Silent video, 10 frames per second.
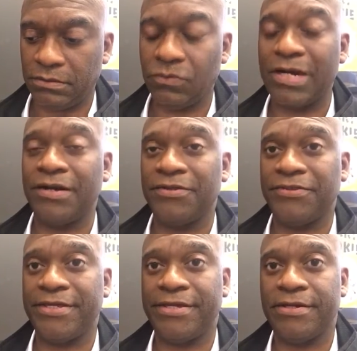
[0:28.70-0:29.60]
while
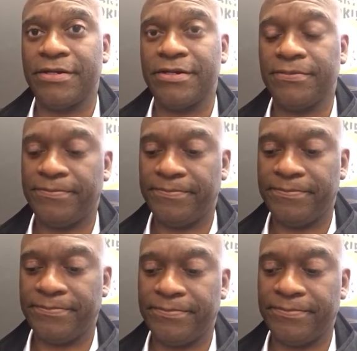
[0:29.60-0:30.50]
they are
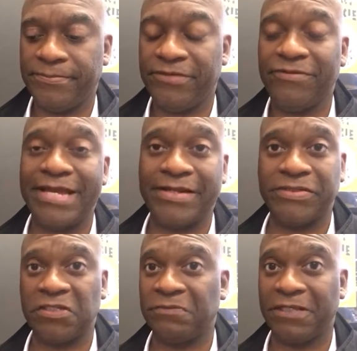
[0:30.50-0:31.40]
given
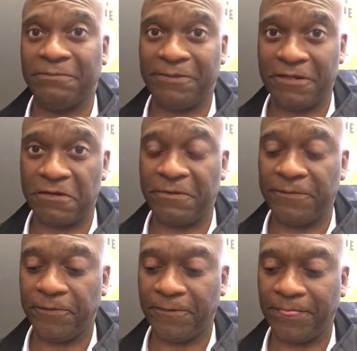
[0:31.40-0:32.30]
access by the PR
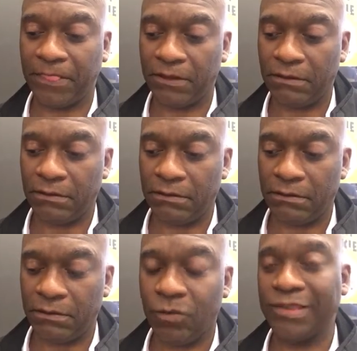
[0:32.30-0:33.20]
people.
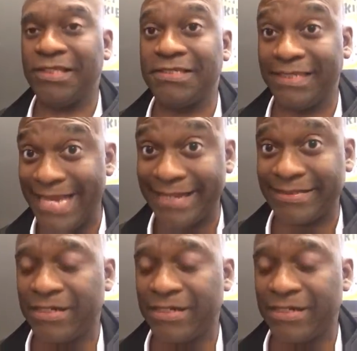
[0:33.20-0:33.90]
What this lacks,